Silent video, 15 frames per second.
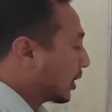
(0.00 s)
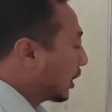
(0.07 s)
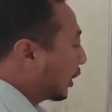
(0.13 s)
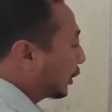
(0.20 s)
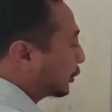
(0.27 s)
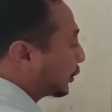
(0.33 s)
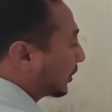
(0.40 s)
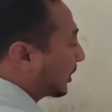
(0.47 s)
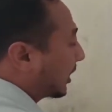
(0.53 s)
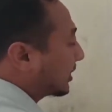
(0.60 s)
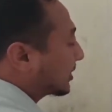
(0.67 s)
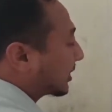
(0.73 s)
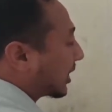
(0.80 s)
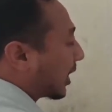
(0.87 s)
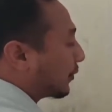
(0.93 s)
So
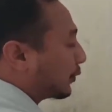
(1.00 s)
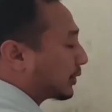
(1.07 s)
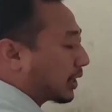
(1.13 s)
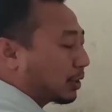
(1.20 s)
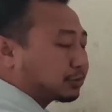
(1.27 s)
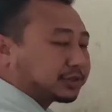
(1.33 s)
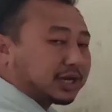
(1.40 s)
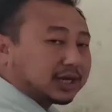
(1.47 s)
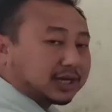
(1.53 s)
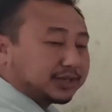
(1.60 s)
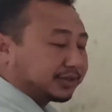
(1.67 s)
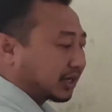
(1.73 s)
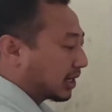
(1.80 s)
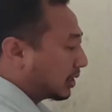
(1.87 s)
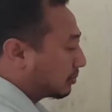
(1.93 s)
this carbon dioxide
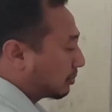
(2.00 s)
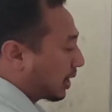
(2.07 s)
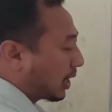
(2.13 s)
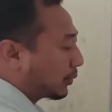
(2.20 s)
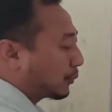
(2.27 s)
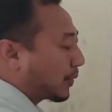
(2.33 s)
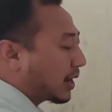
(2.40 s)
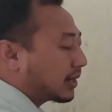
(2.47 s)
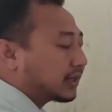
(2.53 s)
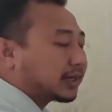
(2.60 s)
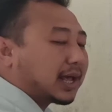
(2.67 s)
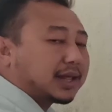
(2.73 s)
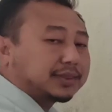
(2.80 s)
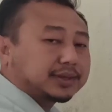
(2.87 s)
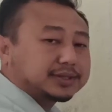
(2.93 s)
containing blood, when it
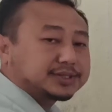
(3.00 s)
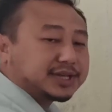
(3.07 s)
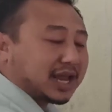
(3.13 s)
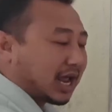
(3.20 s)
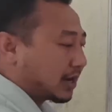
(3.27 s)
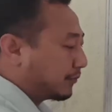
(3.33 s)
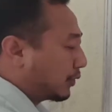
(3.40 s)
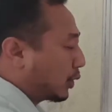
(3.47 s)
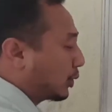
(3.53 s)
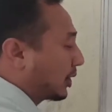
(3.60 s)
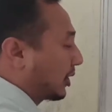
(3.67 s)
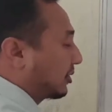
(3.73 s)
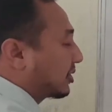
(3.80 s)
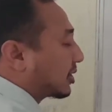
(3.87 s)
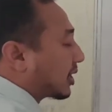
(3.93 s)
enters the
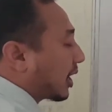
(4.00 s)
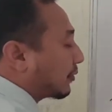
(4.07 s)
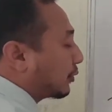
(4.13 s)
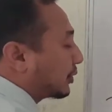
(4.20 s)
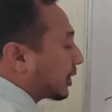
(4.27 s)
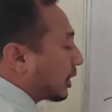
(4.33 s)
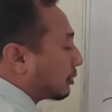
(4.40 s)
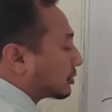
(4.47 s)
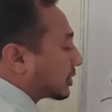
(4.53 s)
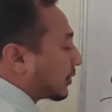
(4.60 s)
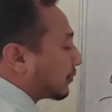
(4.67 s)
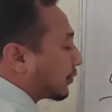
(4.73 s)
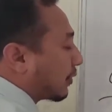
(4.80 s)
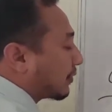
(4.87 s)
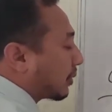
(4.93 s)
alveoli, the carbon dioxide
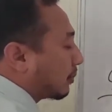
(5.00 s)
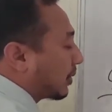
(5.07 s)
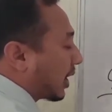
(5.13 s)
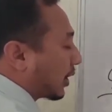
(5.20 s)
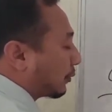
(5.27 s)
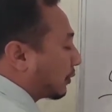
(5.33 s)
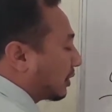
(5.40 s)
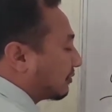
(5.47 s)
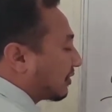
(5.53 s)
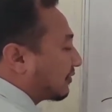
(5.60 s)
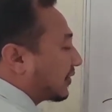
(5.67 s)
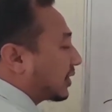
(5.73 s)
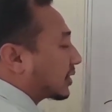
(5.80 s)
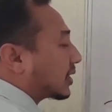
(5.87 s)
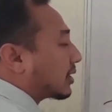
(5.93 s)
from the blood will be
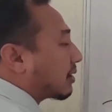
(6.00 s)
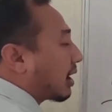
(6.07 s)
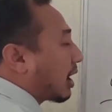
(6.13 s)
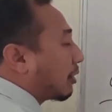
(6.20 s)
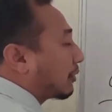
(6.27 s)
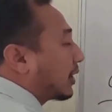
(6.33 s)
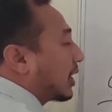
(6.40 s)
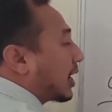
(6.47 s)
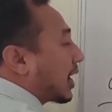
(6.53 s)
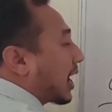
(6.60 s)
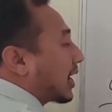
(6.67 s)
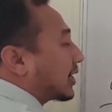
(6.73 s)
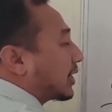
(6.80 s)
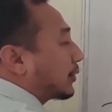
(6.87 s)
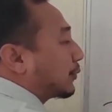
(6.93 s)
filtered out
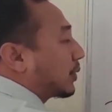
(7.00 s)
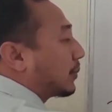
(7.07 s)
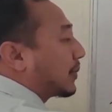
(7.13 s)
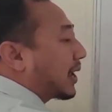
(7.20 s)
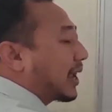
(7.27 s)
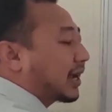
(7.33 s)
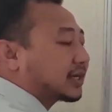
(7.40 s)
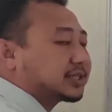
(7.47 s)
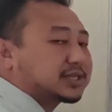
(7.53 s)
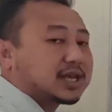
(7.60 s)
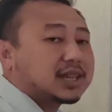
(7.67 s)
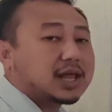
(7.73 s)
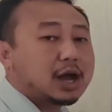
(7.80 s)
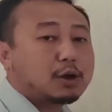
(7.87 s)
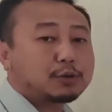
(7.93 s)
and it will be
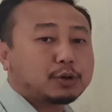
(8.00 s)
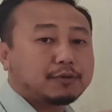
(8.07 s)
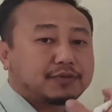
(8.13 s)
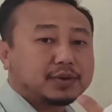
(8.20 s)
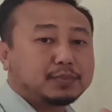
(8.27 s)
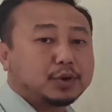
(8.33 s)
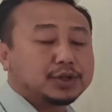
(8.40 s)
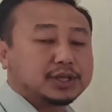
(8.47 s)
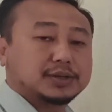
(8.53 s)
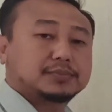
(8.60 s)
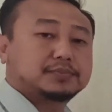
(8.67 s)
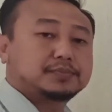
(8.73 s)
exhaled out of the body.